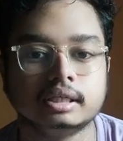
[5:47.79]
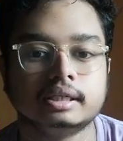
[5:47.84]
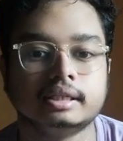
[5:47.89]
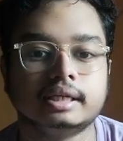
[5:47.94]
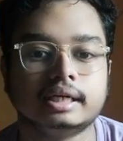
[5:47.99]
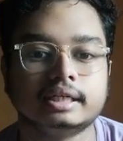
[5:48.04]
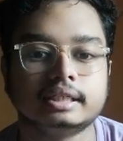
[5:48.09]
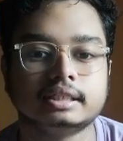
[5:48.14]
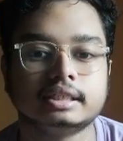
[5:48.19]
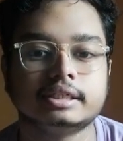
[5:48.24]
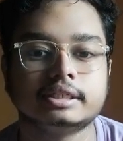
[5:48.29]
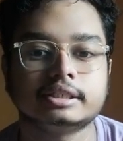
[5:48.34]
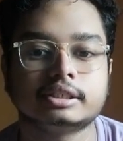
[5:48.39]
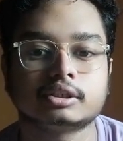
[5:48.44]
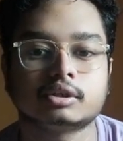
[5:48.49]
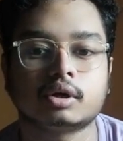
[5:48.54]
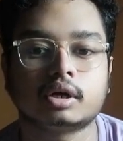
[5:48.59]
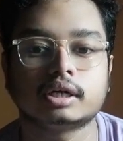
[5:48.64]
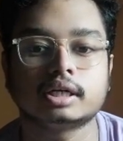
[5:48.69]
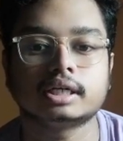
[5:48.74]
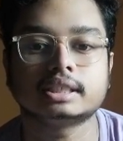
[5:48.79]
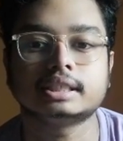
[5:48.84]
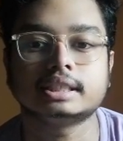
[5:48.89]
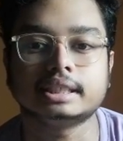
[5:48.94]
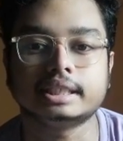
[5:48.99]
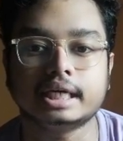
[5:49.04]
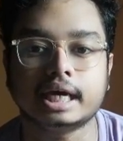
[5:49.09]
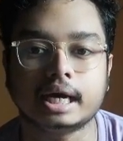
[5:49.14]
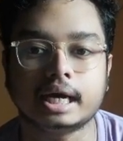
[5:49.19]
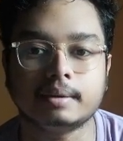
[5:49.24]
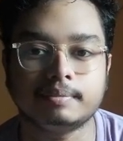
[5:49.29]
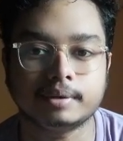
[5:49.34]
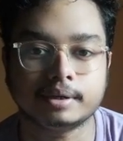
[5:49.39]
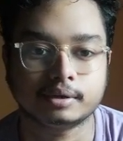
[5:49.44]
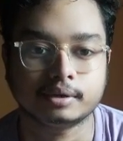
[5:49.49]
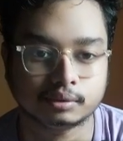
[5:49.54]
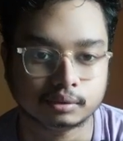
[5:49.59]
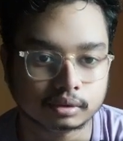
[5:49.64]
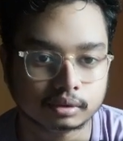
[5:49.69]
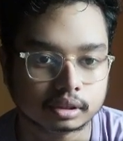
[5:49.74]
That is, it is called the CIP
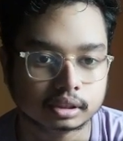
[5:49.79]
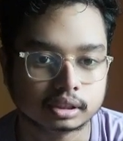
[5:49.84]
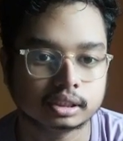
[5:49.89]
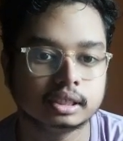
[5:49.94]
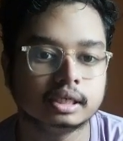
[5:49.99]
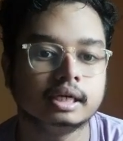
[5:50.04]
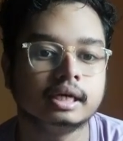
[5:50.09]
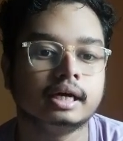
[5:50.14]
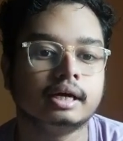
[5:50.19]
rules.